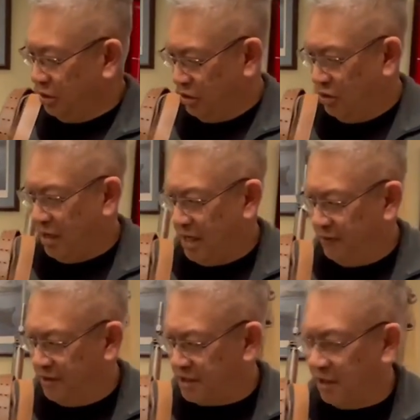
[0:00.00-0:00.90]
you have
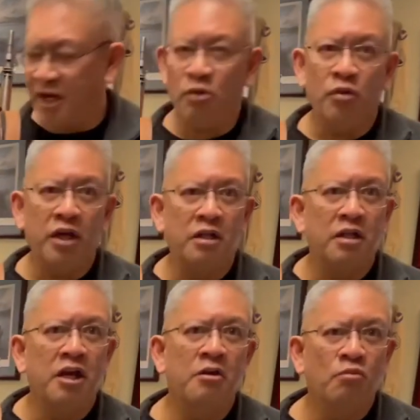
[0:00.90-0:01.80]
this lightweight
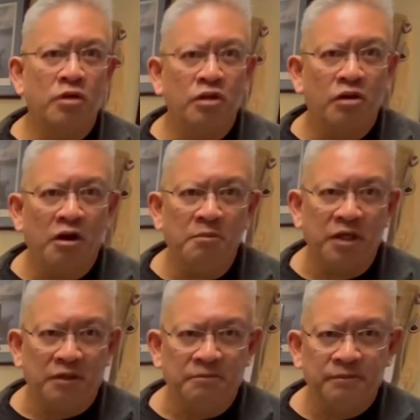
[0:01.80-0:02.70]
M1
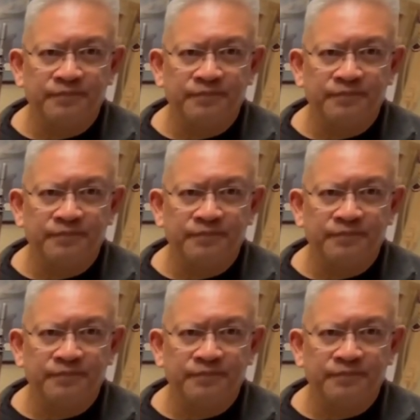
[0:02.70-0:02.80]
carbine.